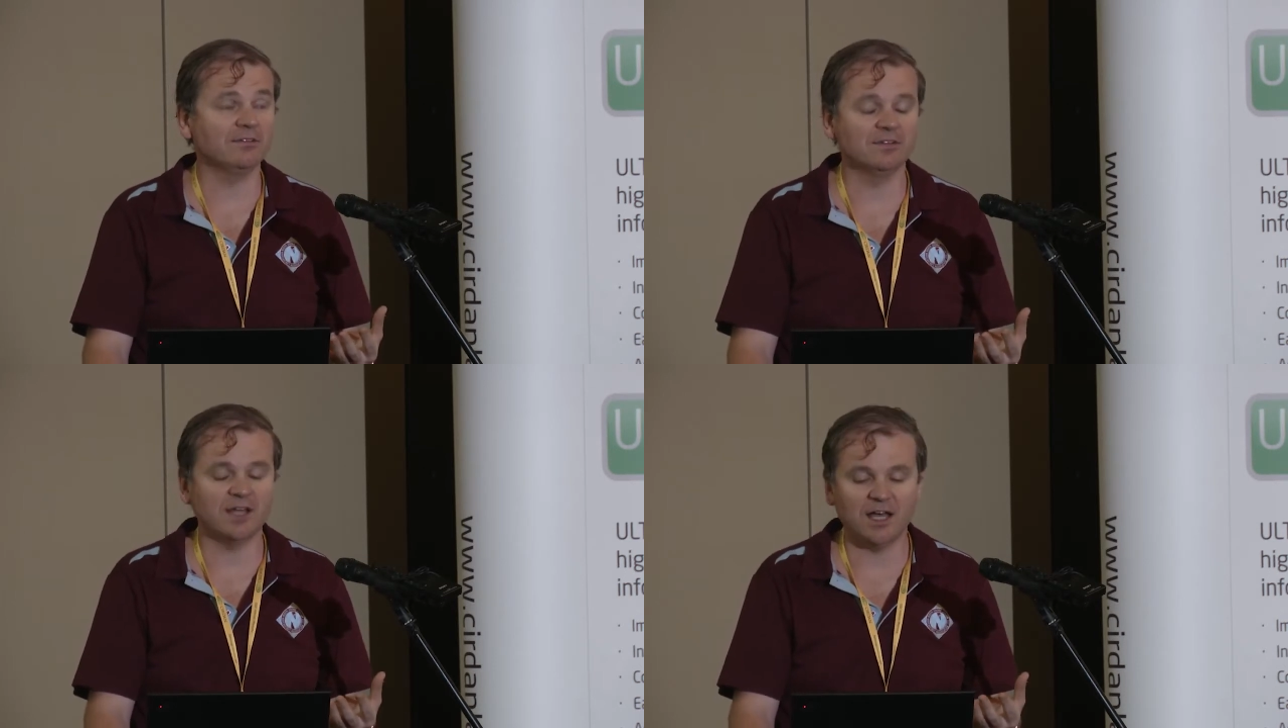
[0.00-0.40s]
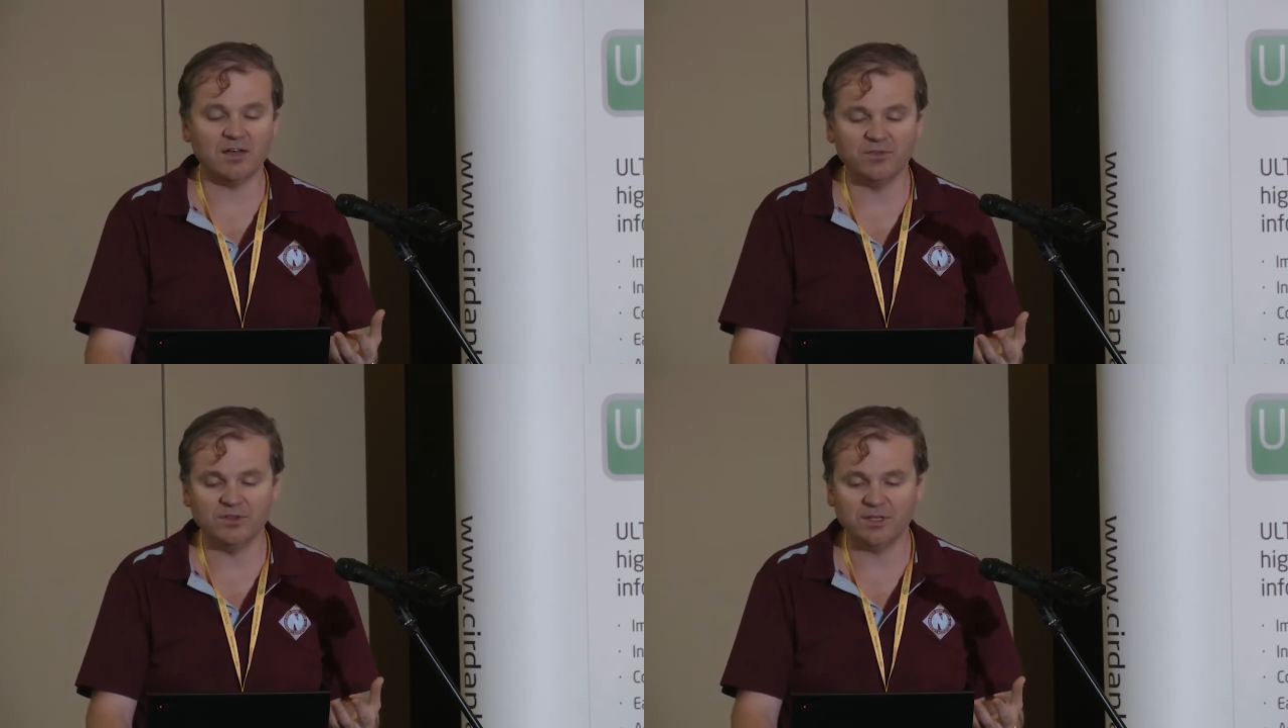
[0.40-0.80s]

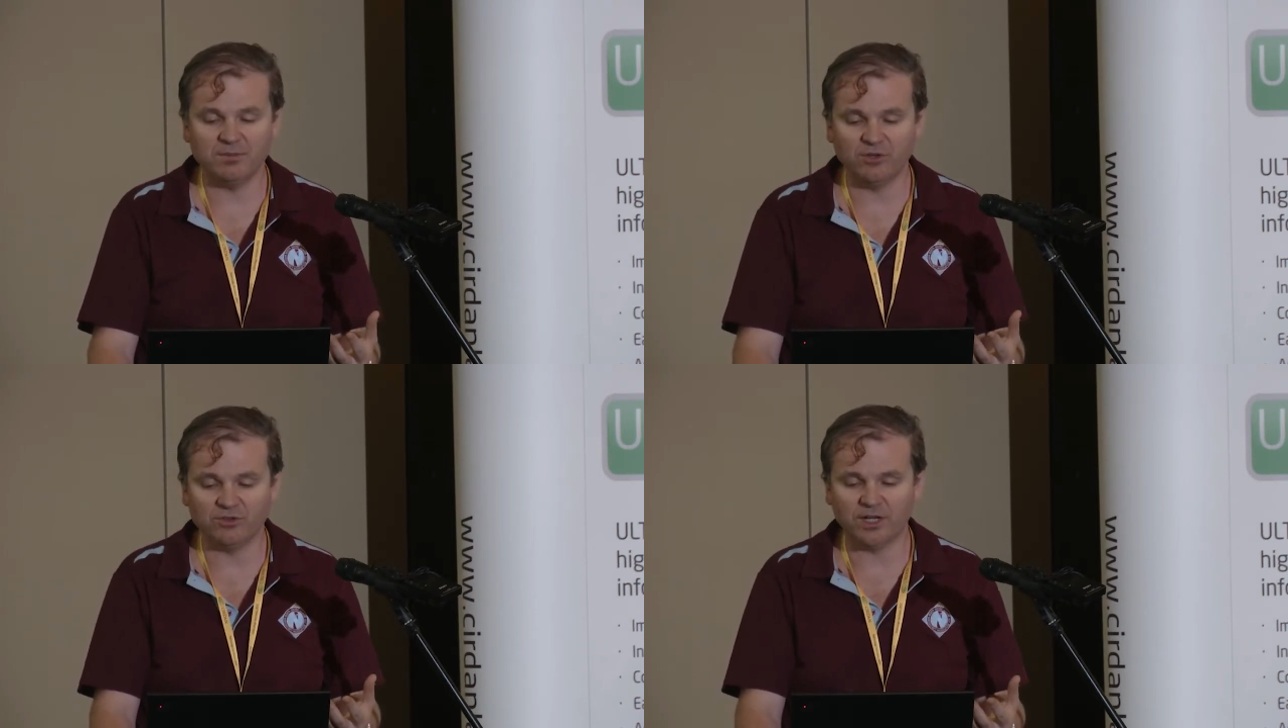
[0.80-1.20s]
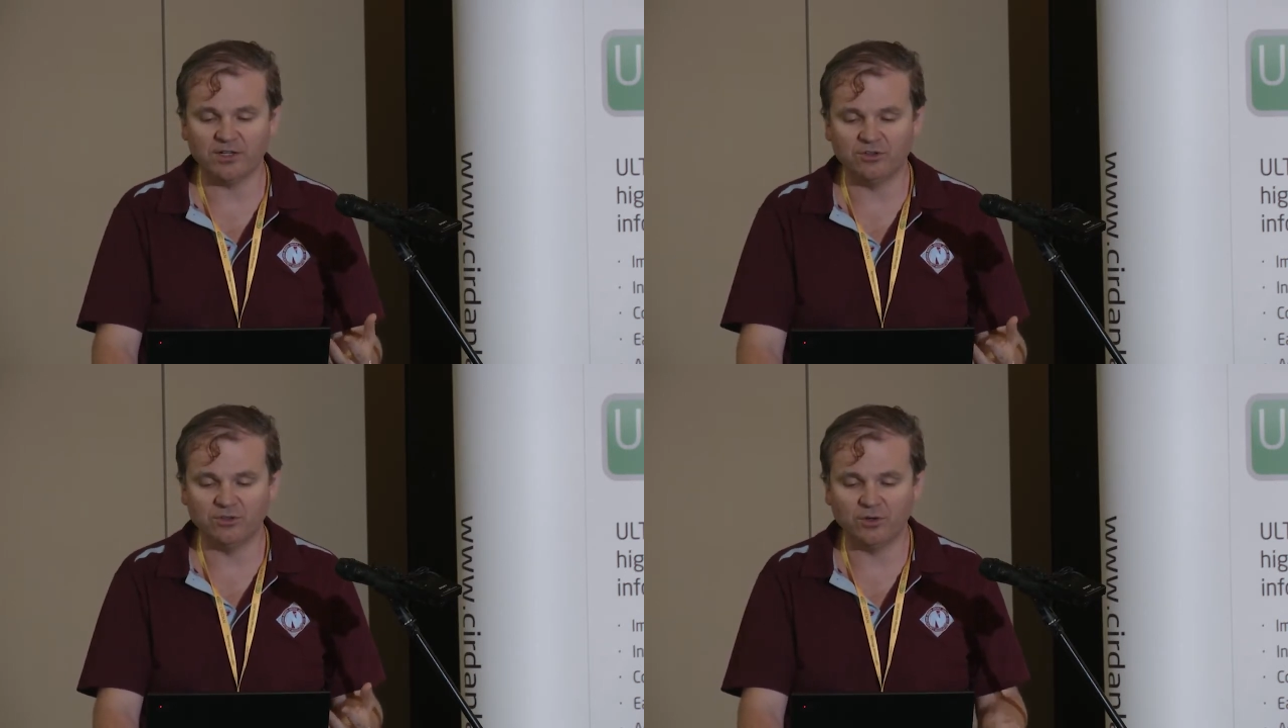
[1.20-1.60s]
staff, as the
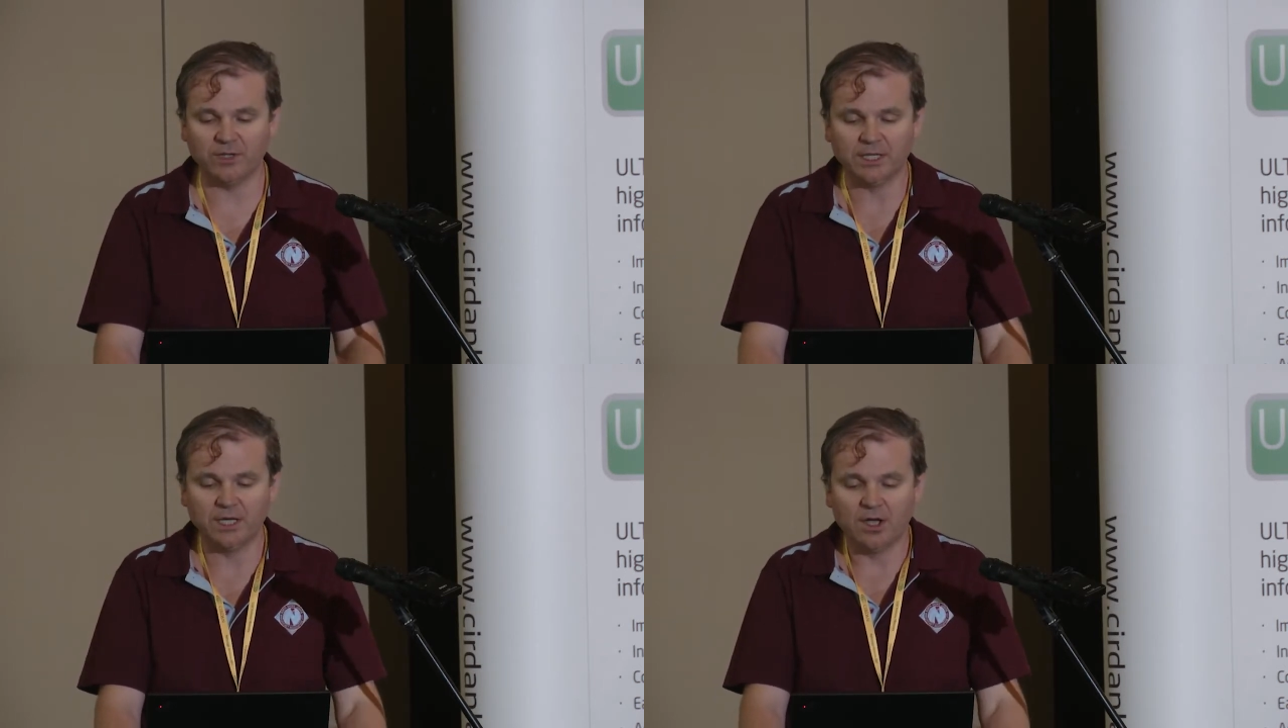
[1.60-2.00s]
administrators saw it,